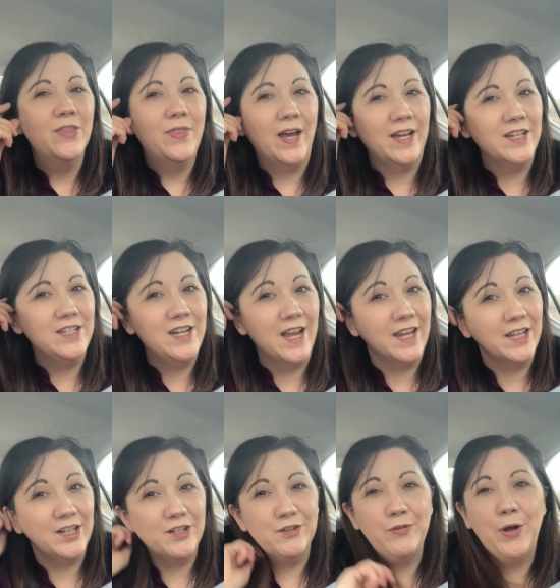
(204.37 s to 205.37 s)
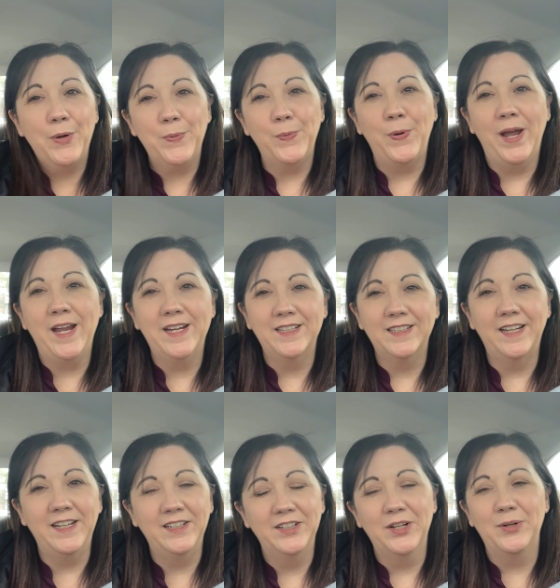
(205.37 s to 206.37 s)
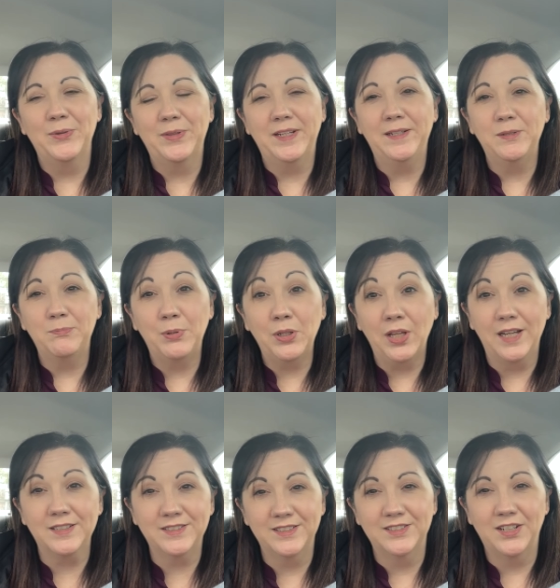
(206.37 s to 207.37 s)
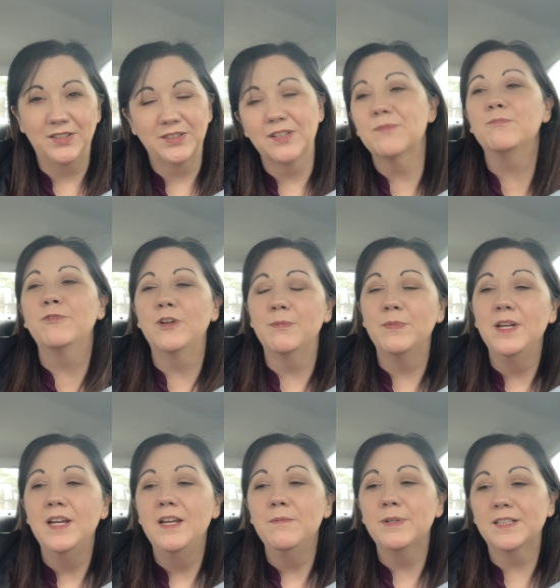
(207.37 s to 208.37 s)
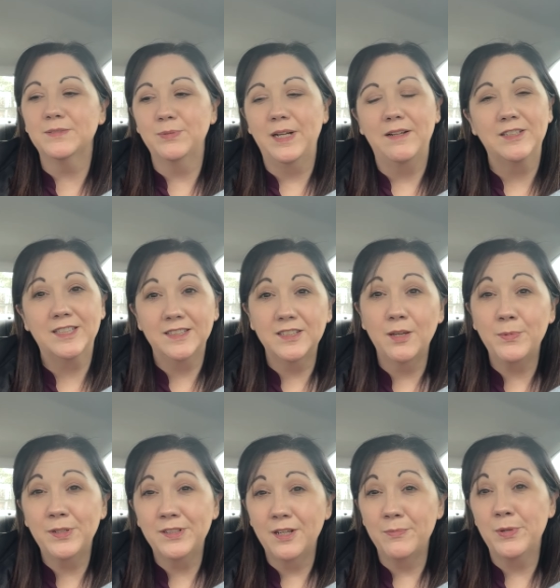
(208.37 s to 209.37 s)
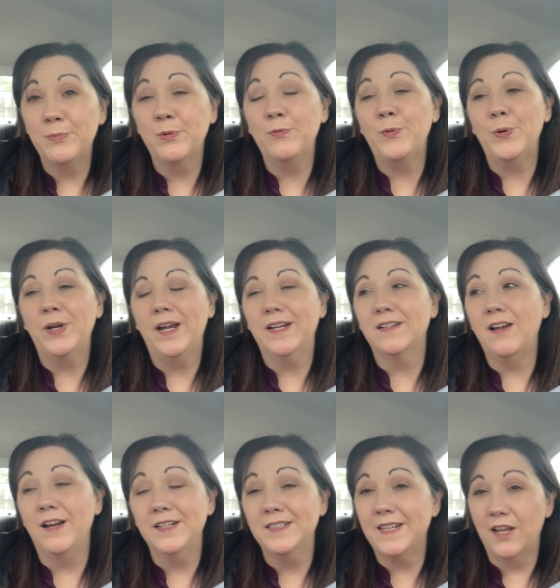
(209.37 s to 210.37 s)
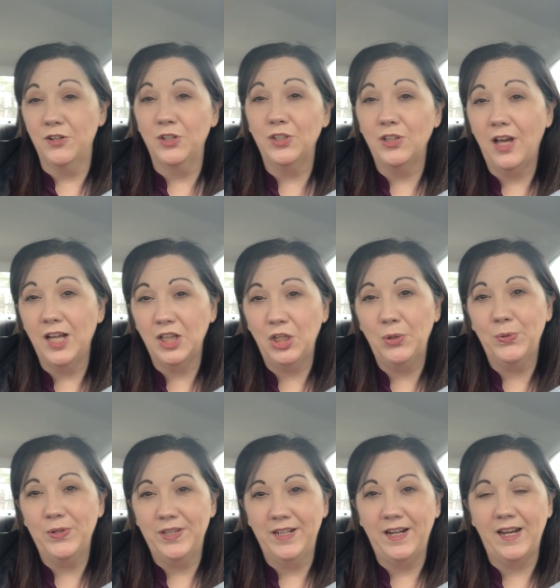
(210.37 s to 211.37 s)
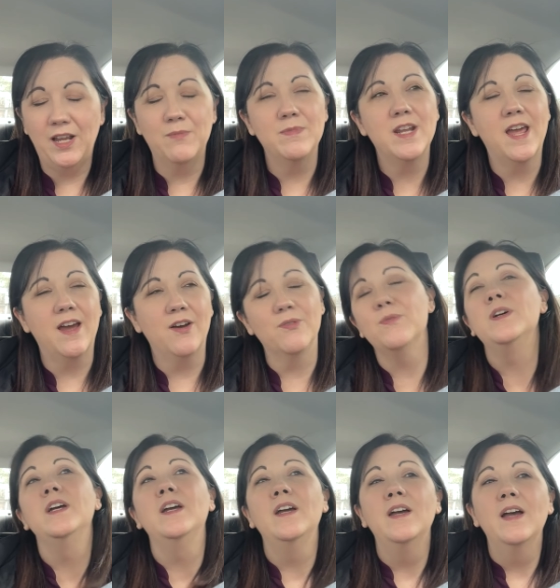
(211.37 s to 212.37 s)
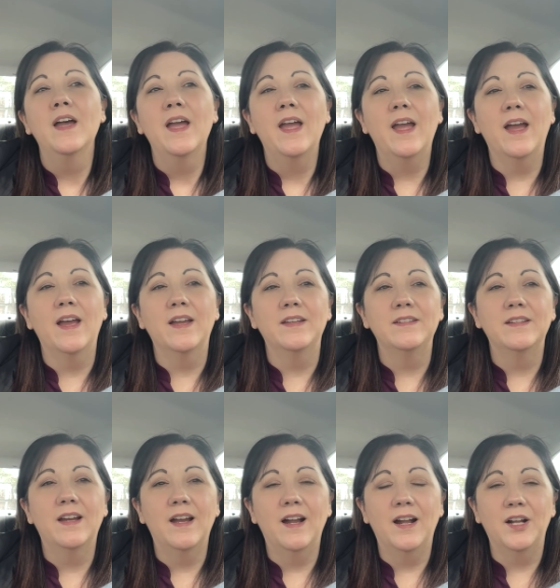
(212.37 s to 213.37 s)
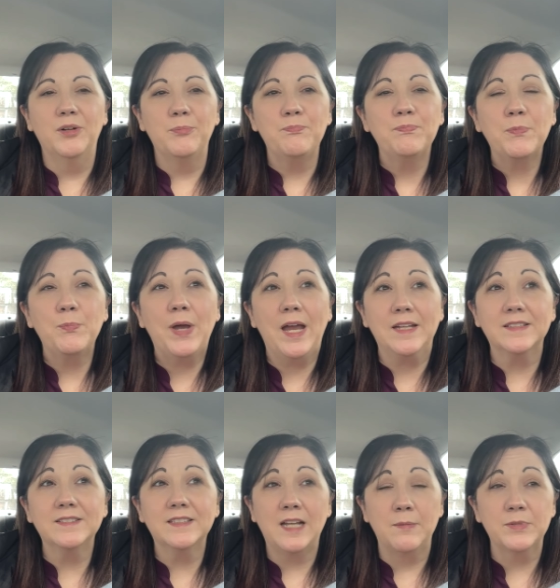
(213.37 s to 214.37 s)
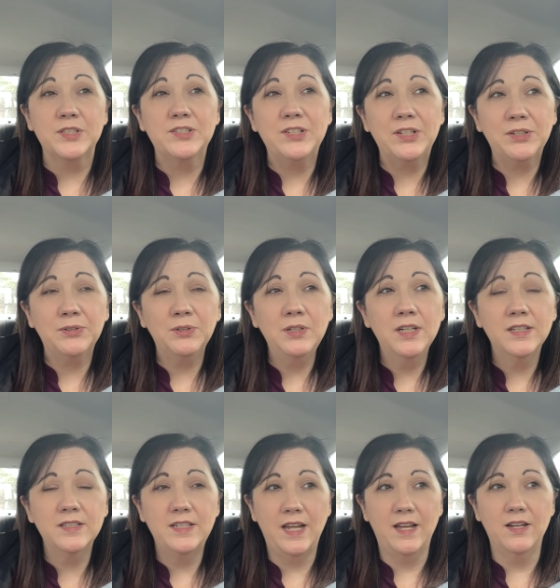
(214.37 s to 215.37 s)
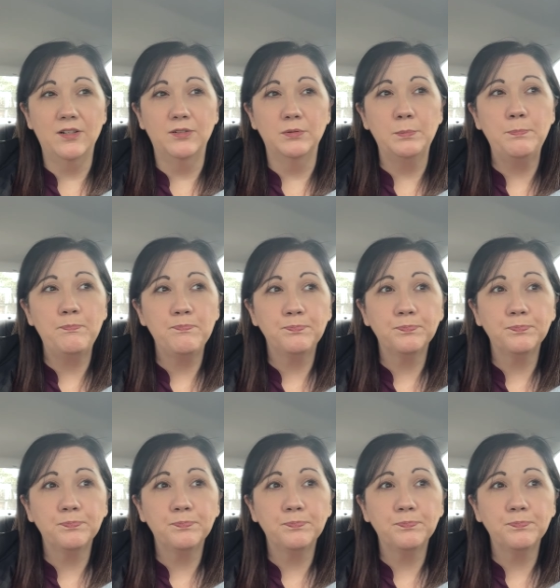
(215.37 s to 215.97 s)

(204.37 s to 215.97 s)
that negative weight, you know, the pluses on there from, because when I did W W before, I'd gotten down a lot lower than I am now. And, um, but I'm still down